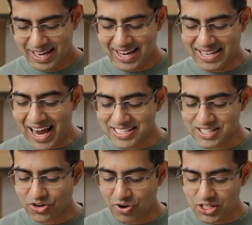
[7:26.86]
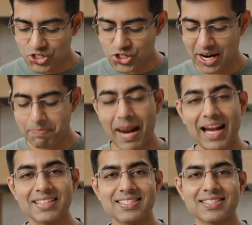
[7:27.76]
It adds crunch and
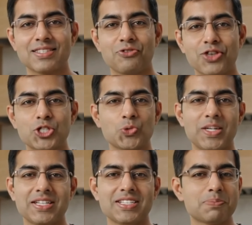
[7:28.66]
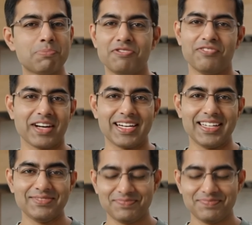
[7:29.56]
balances the rich sweetness perfectly.